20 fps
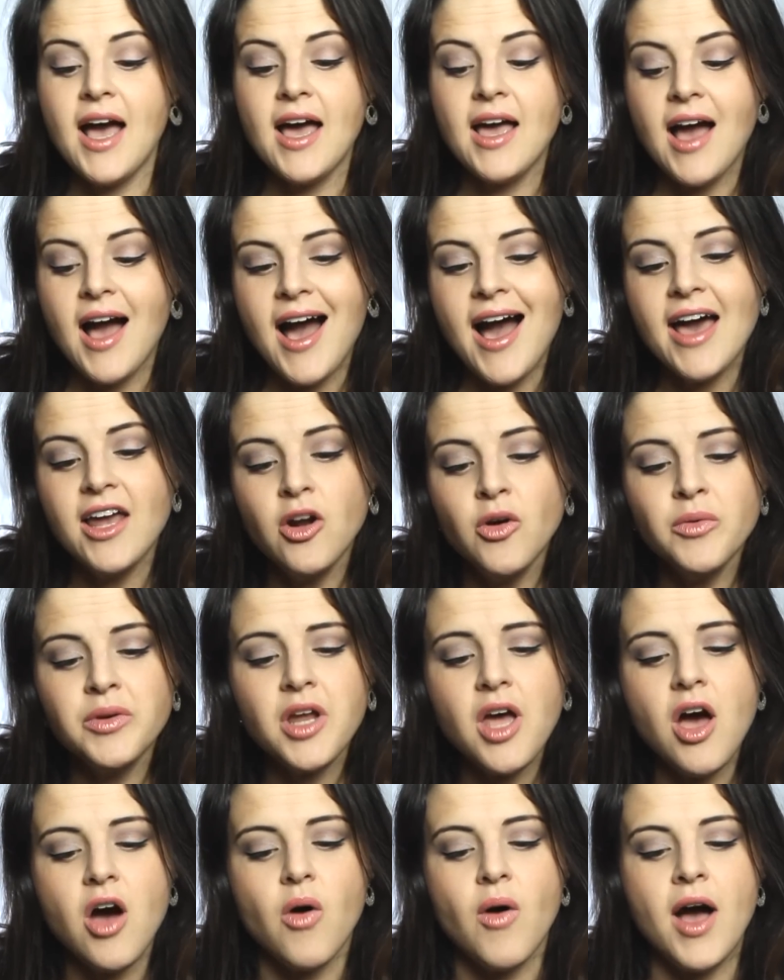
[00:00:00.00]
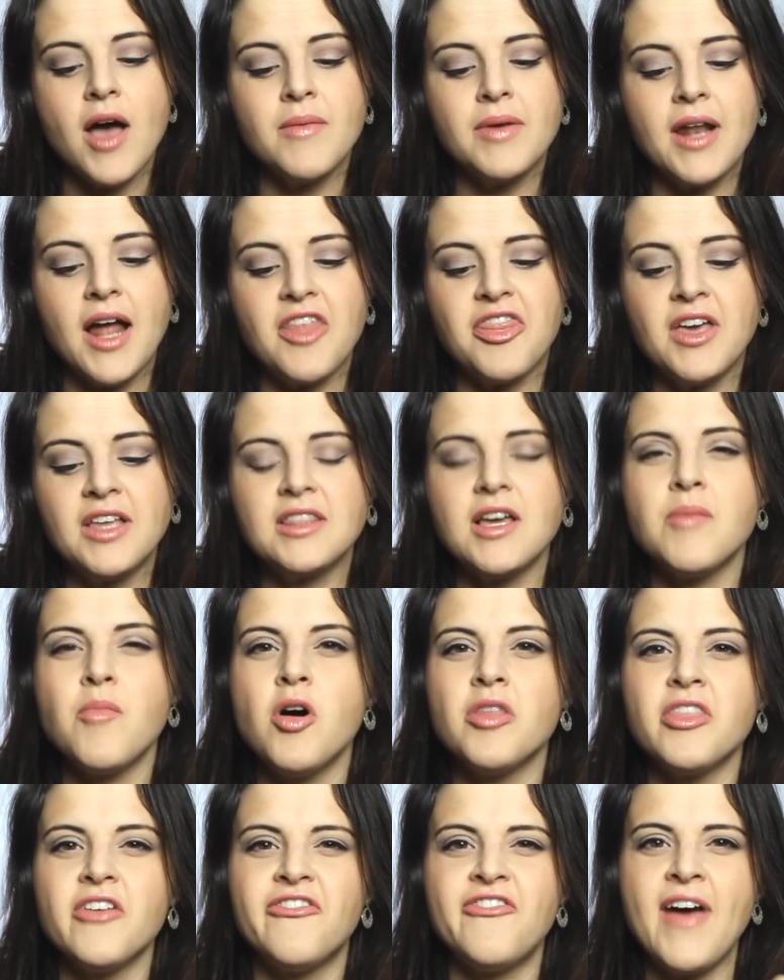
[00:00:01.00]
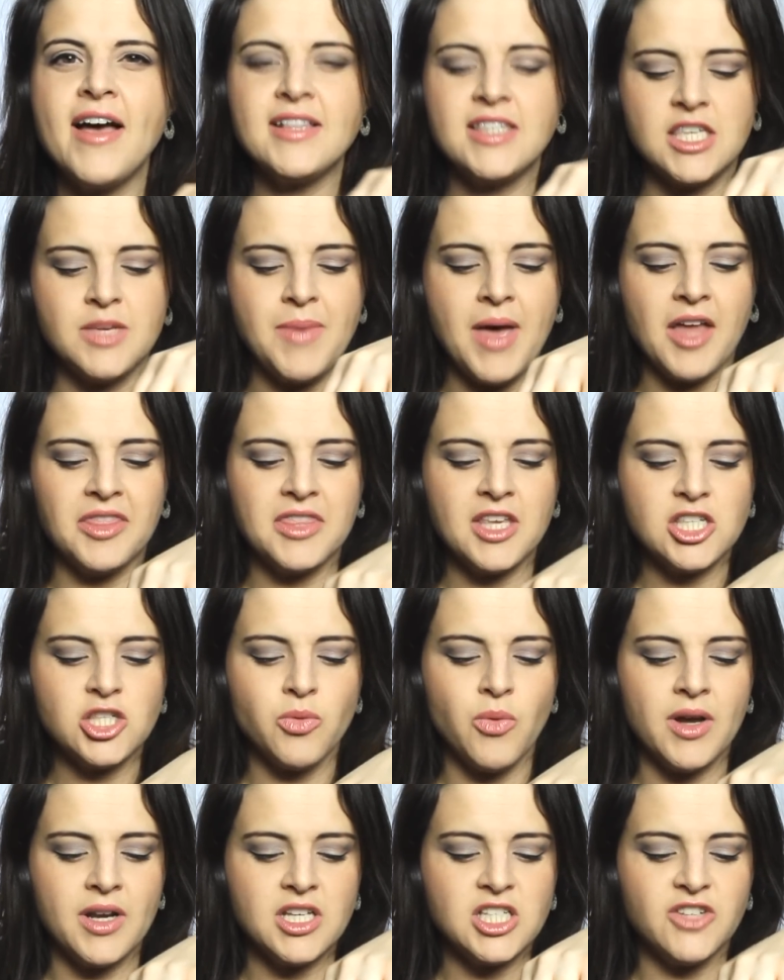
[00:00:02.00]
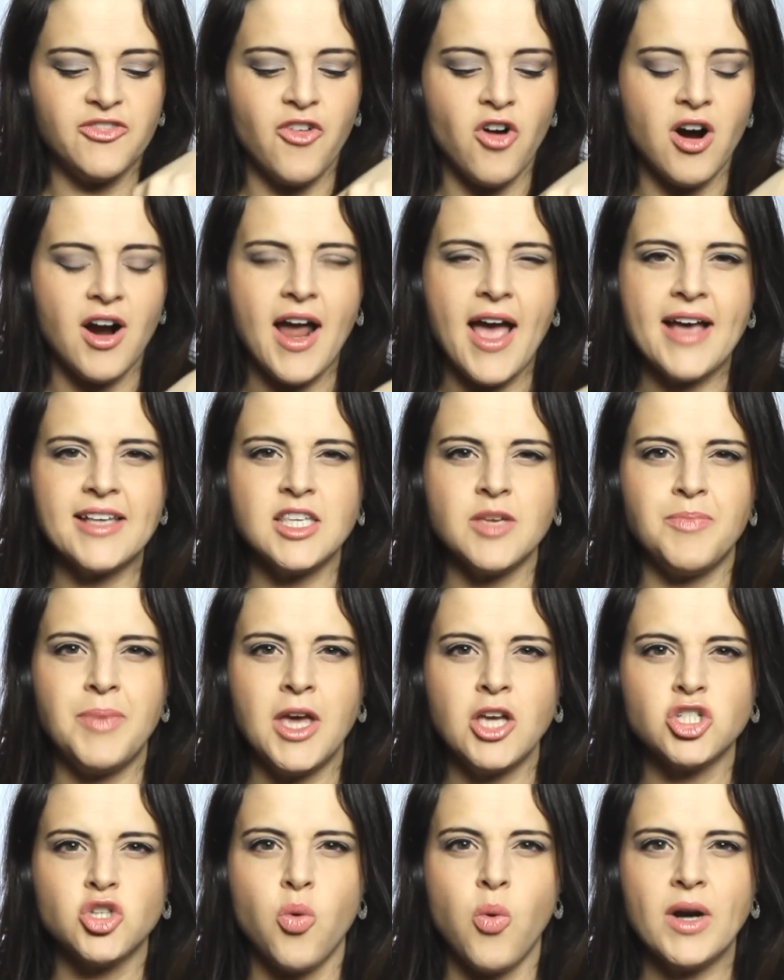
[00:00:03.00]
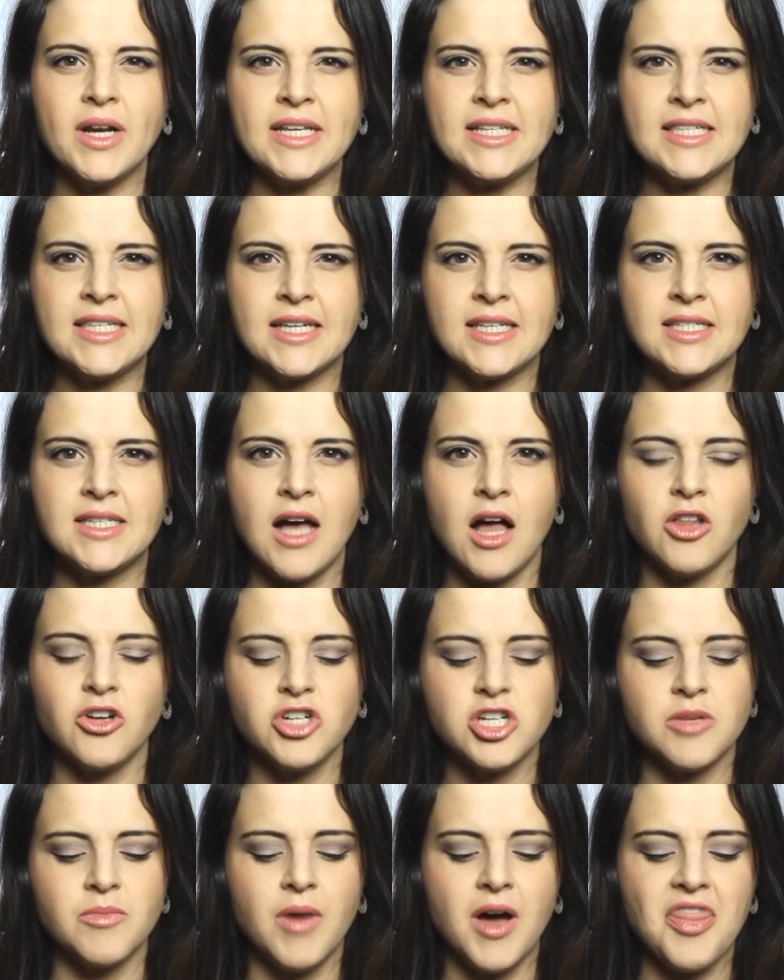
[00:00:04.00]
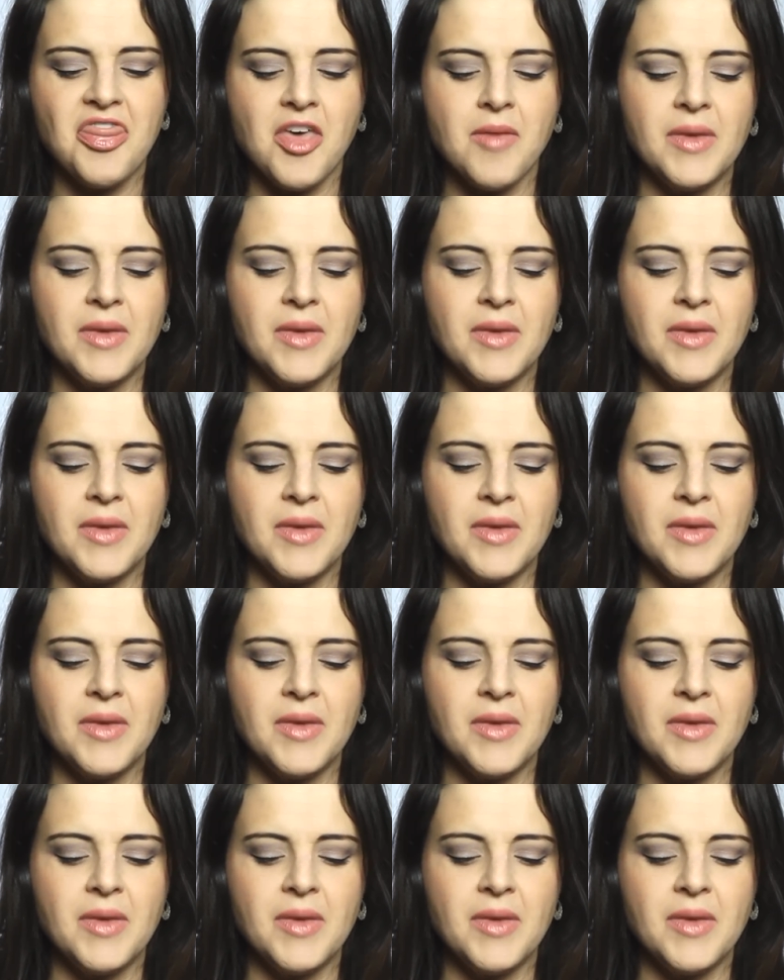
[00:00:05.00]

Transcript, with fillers: I don't know. I mean, I think I'm on the fence about this one as far as it being $26 a month.